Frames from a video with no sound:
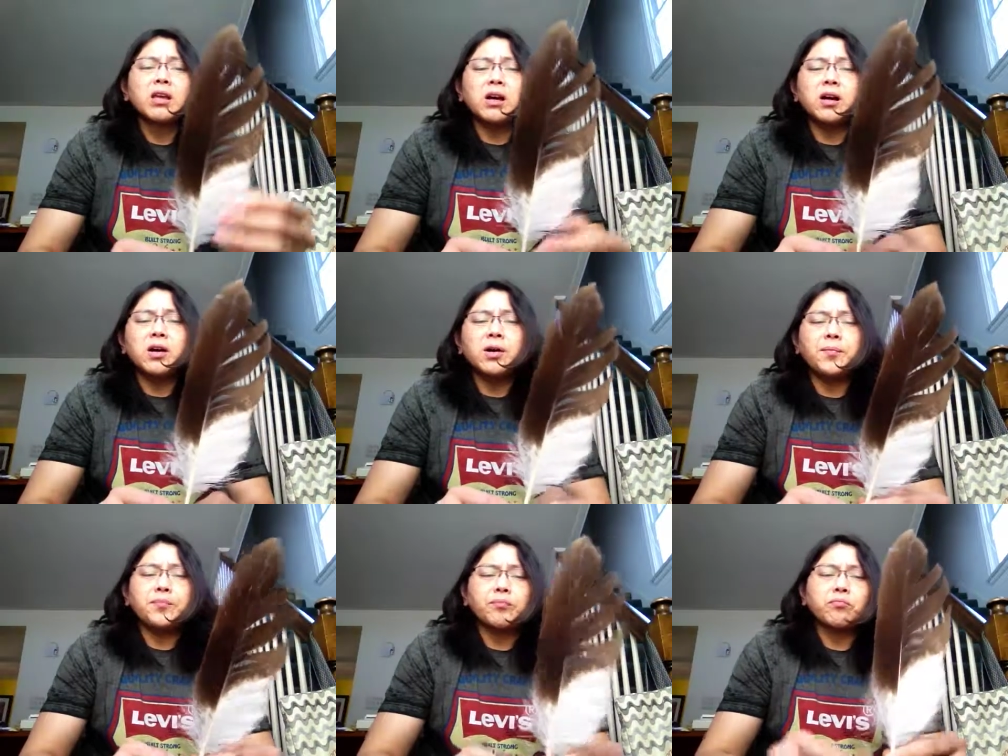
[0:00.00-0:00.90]

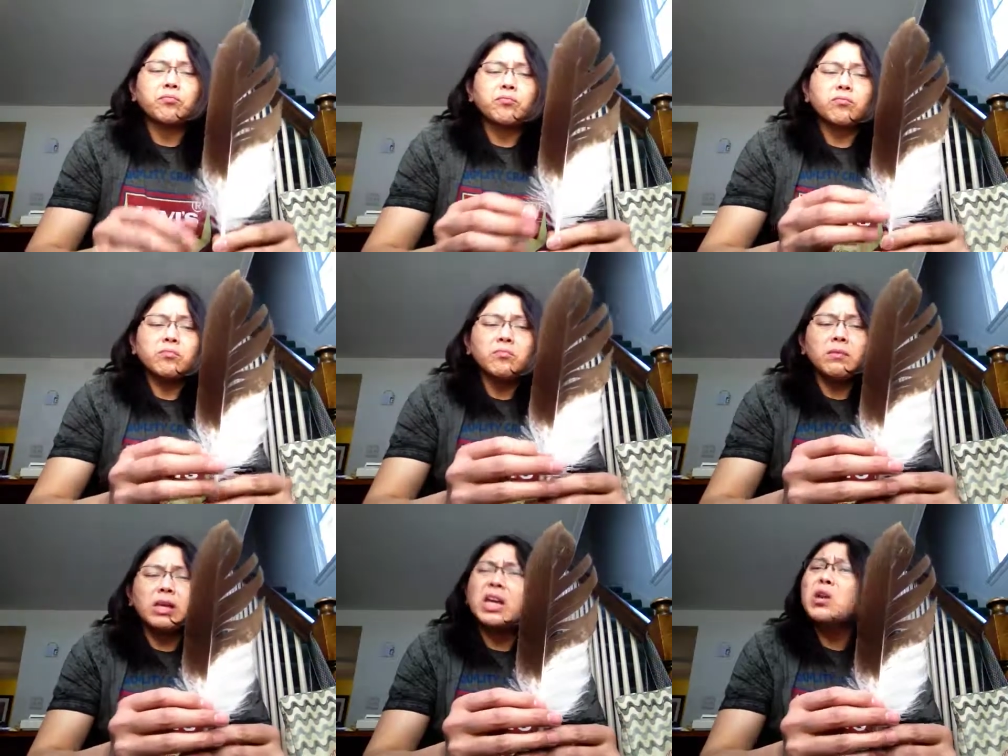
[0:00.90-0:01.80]
Um,
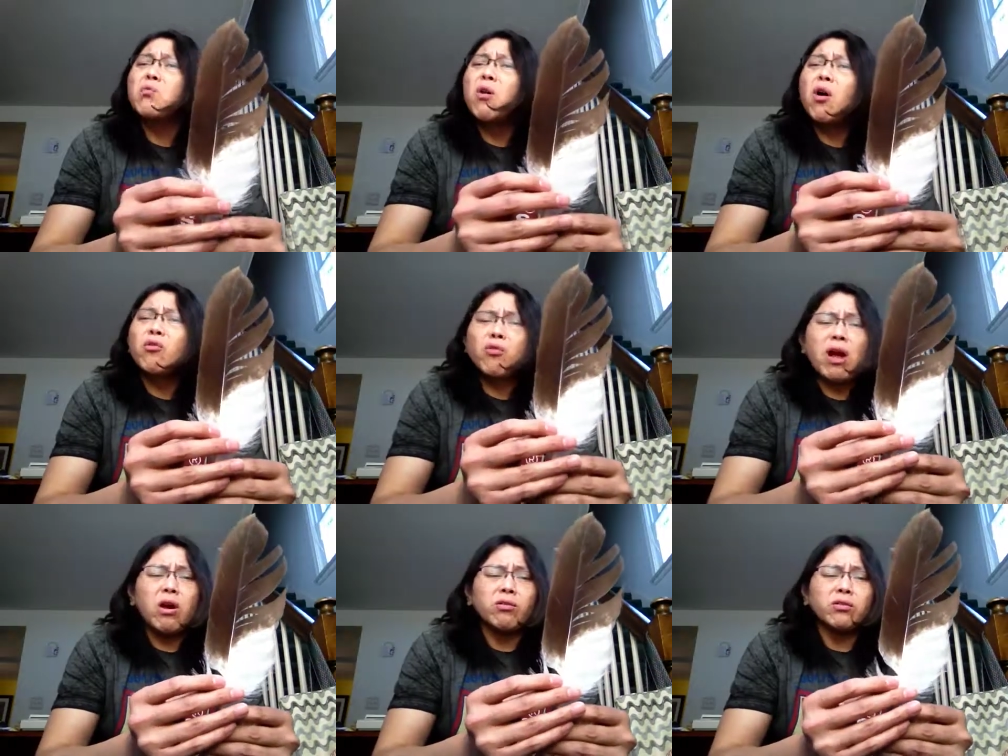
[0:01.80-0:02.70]
getting the wrong
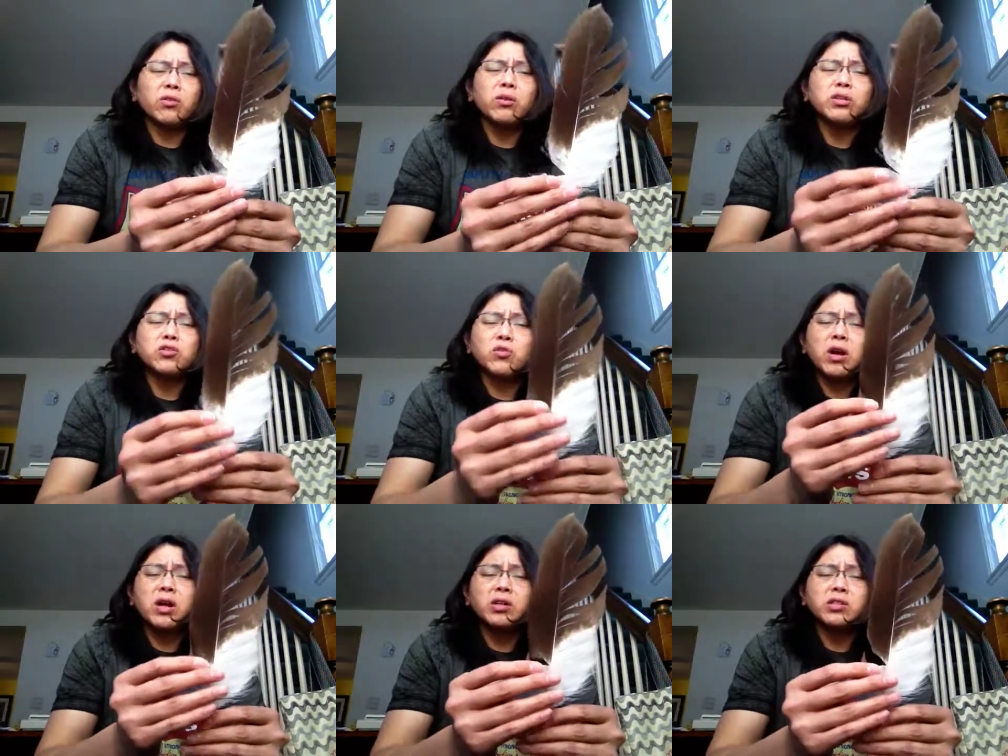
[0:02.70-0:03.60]
crowd, doing
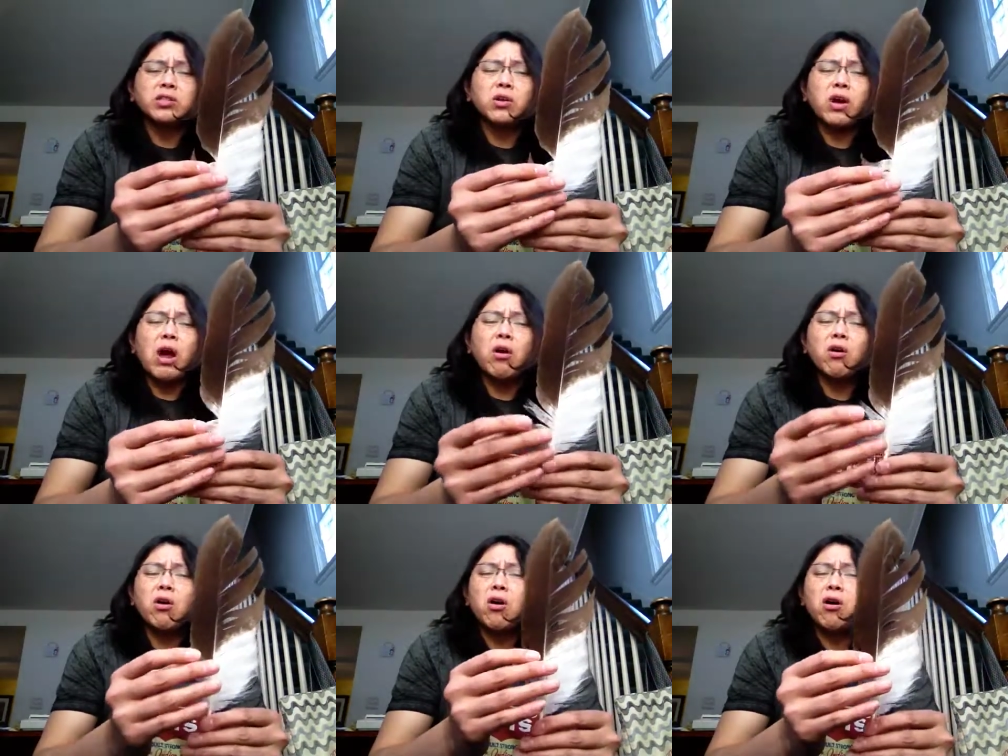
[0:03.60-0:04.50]
drugs, you know,
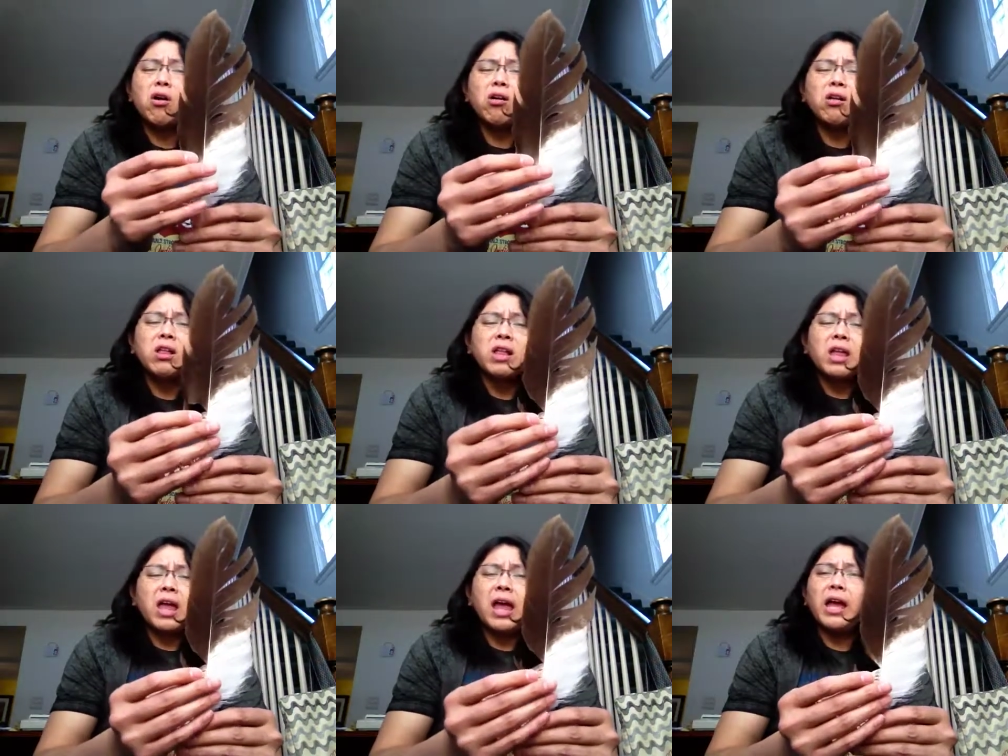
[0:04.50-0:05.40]
alcohol,
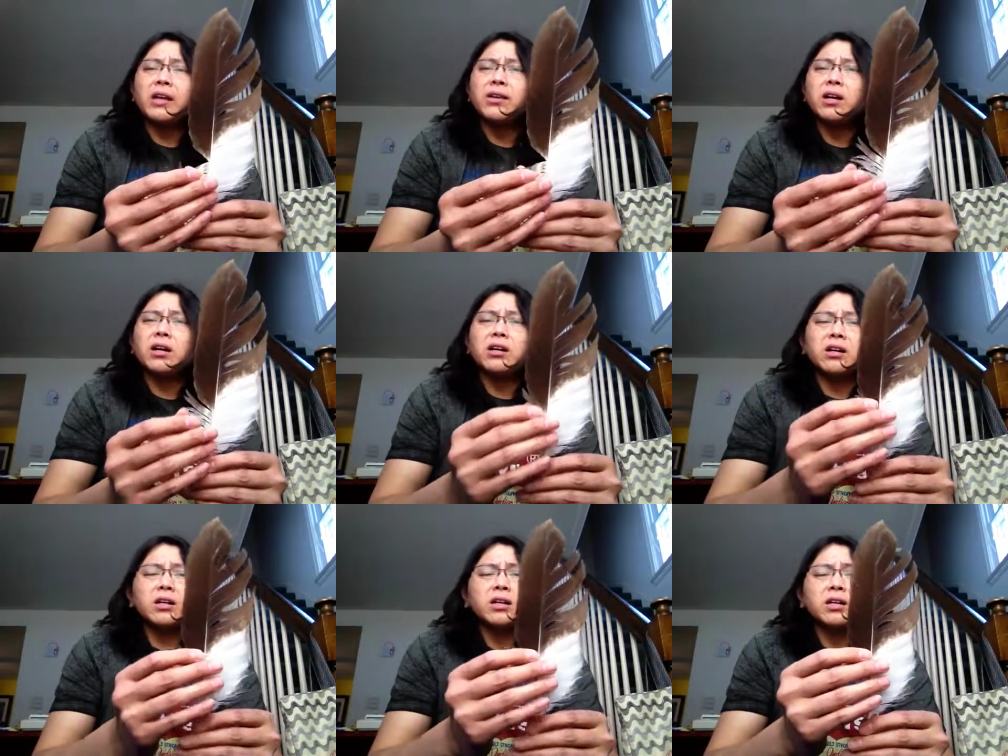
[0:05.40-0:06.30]
and,
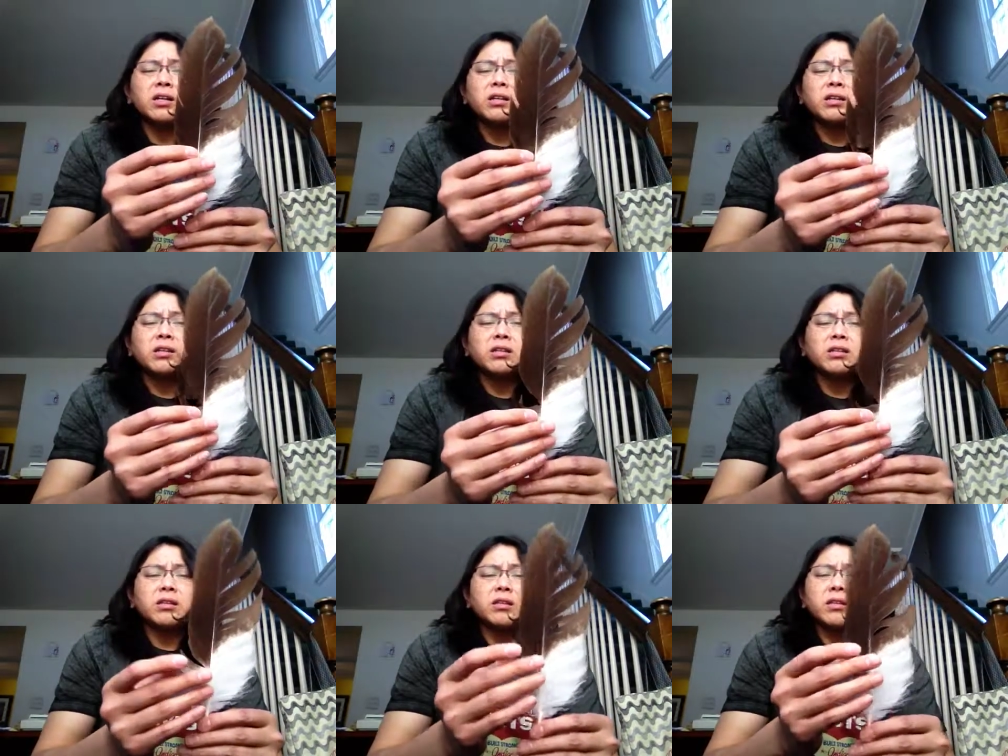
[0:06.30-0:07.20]
uh,
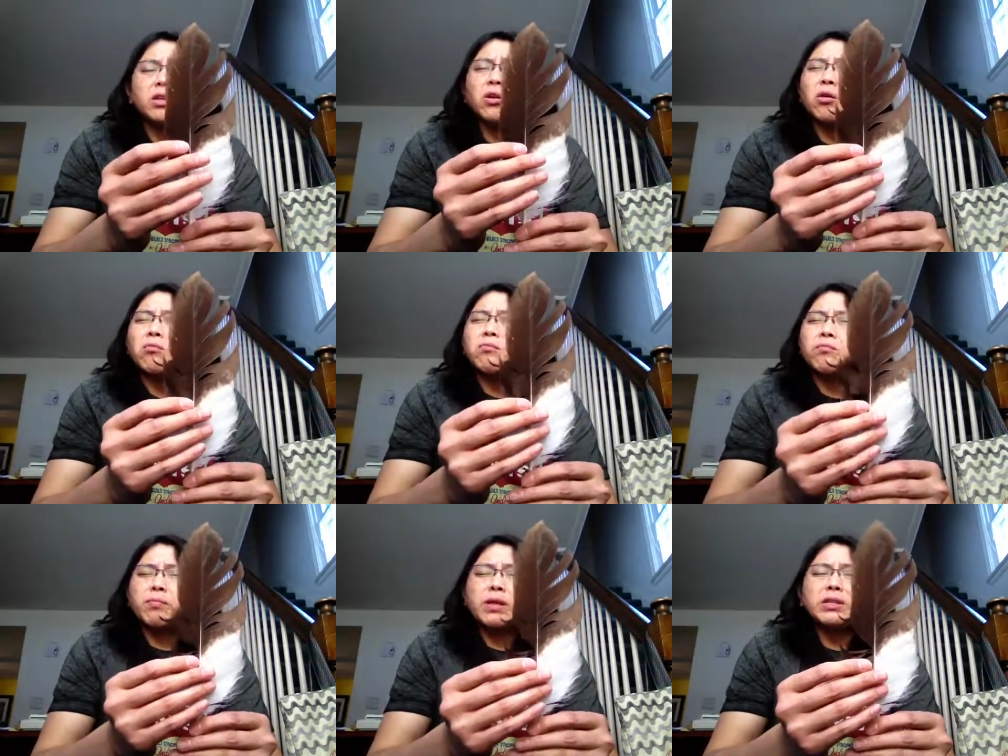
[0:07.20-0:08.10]
you know,
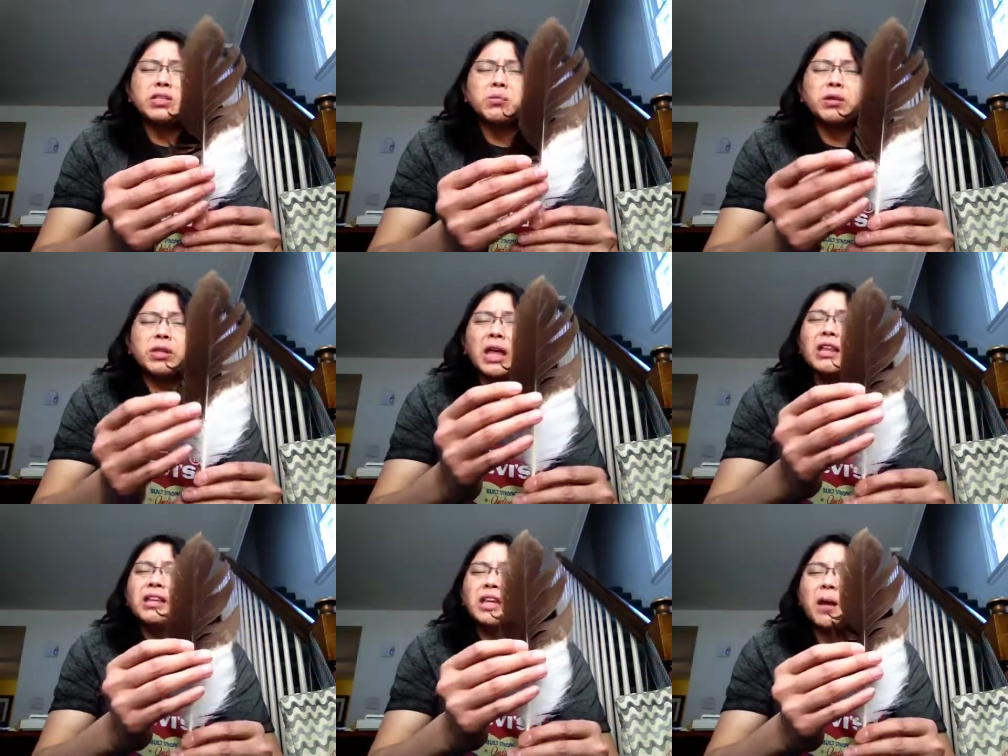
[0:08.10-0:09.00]
being someone
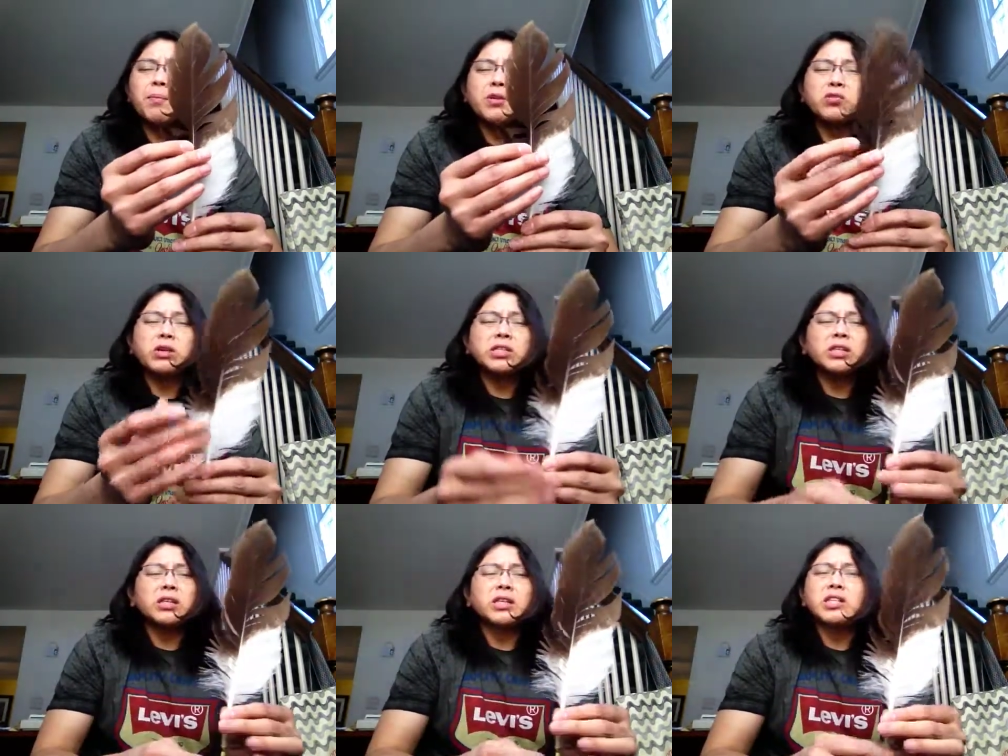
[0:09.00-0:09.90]
that cannot be
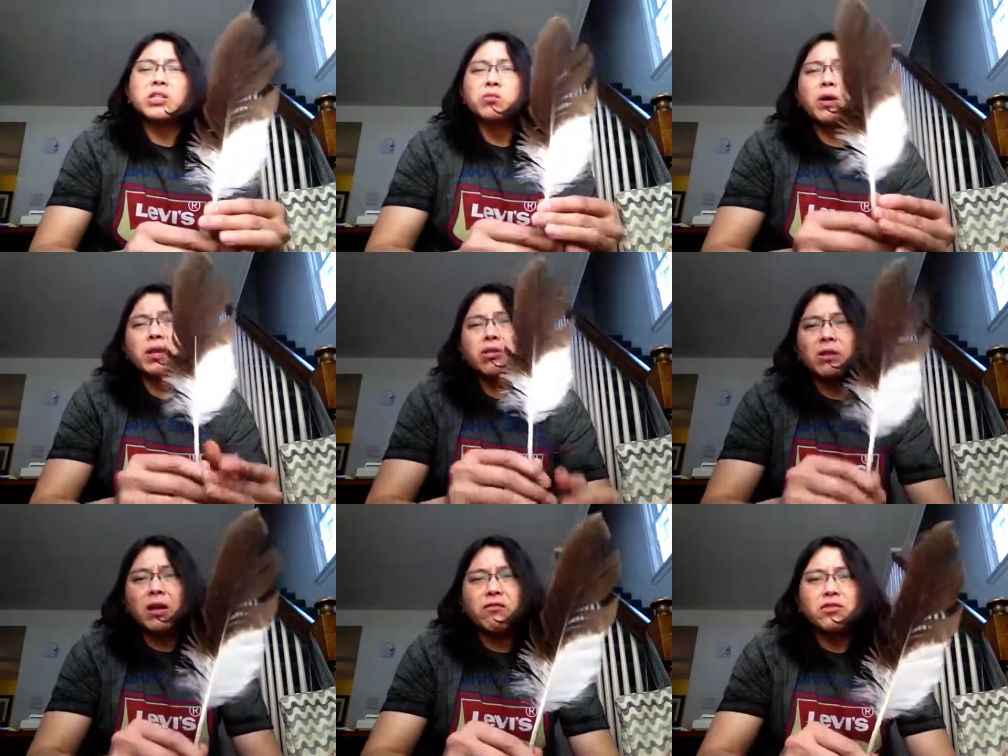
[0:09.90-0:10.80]
trusted. This is what your
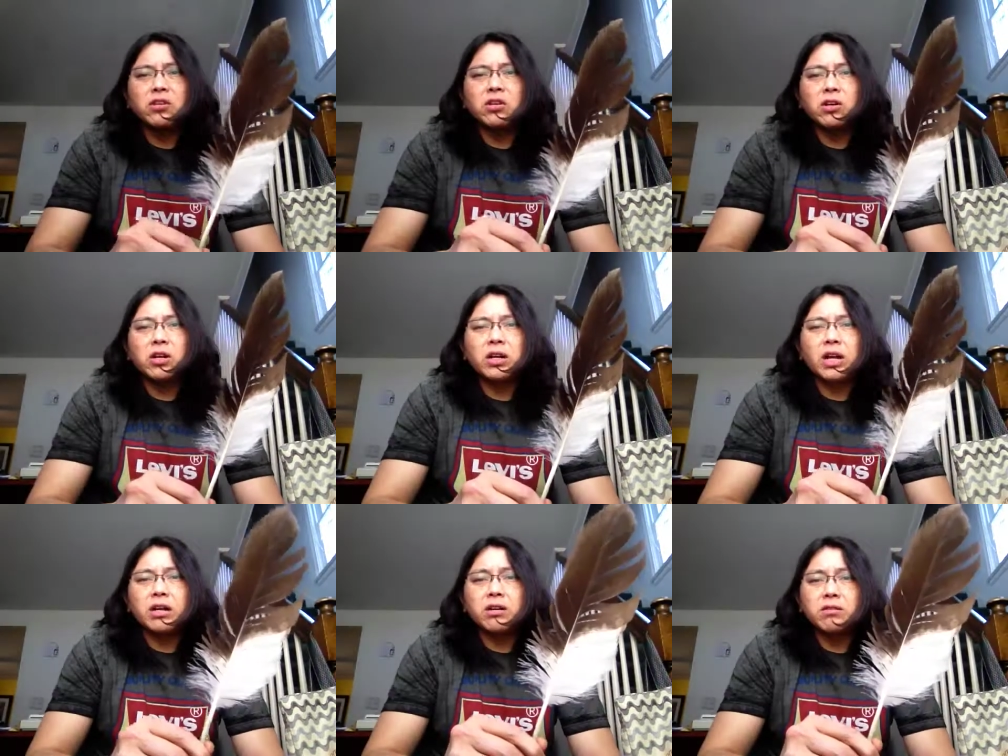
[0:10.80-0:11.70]
life is going to look
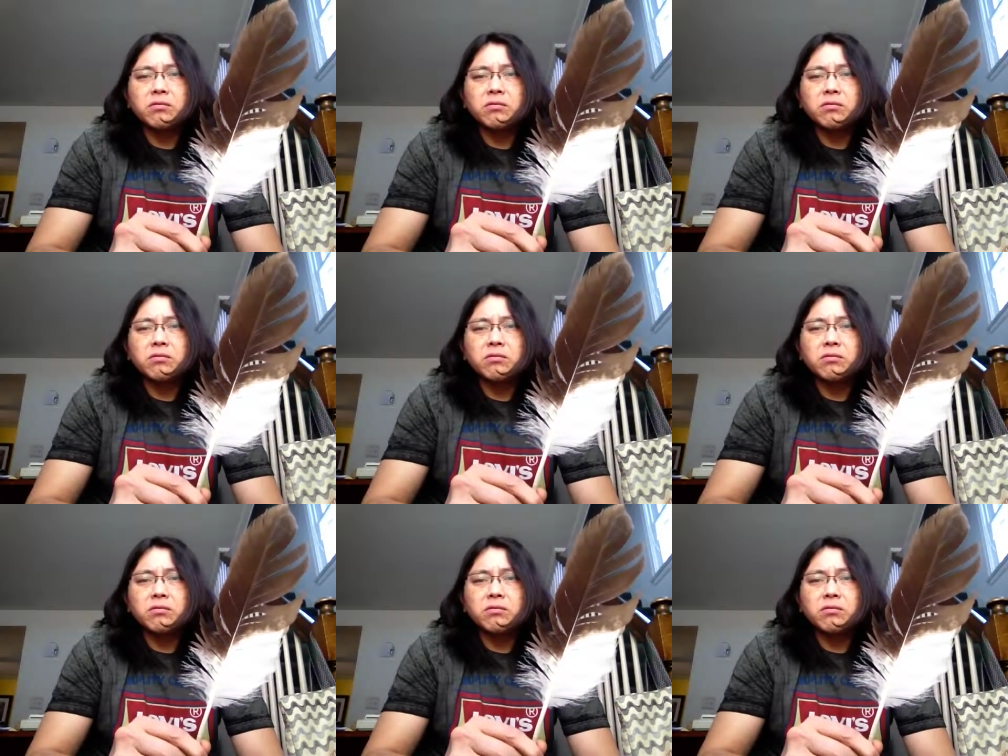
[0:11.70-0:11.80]
like,